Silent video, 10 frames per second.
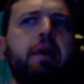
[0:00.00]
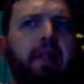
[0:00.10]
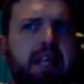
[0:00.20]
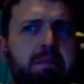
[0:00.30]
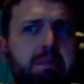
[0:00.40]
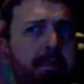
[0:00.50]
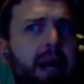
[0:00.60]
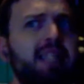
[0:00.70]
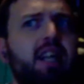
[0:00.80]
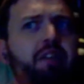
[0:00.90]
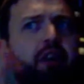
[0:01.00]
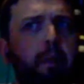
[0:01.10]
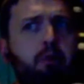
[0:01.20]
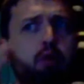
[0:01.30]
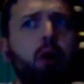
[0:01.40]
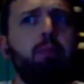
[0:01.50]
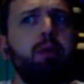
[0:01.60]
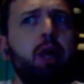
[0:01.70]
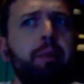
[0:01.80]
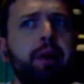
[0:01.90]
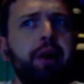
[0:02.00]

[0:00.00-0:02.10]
this massive problem,